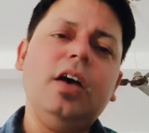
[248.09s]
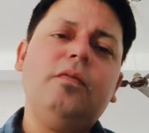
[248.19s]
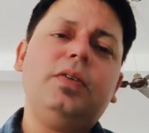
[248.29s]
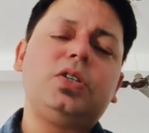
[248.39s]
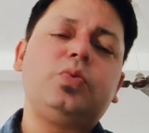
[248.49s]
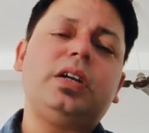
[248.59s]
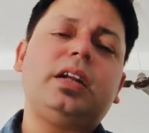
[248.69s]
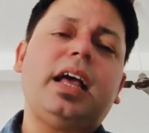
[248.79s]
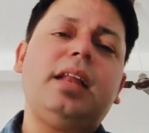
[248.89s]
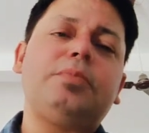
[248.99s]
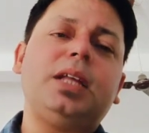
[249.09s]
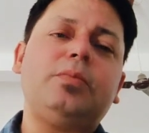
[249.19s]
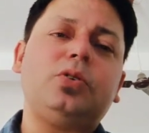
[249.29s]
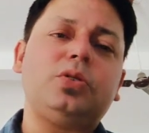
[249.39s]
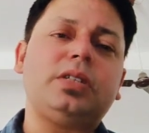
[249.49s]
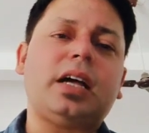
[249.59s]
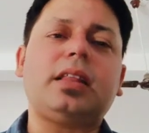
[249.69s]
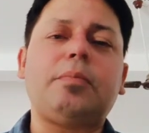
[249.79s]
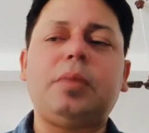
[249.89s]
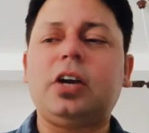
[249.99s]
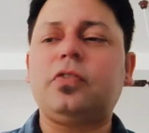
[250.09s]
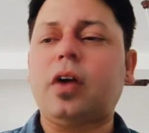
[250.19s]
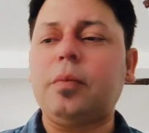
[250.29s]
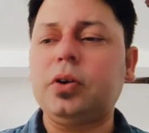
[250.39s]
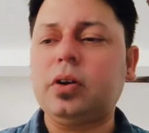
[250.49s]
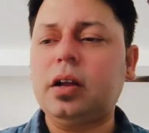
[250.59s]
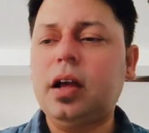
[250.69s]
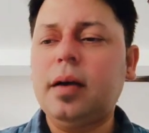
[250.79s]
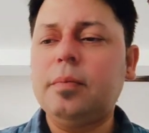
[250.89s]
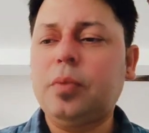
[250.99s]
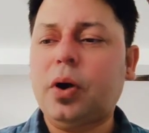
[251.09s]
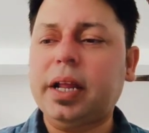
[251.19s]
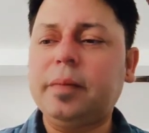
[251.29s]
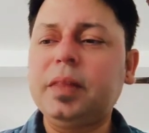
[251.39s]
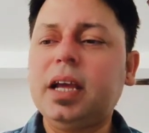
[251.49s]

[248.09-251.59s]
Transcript: which would help them to suck the blood from your body.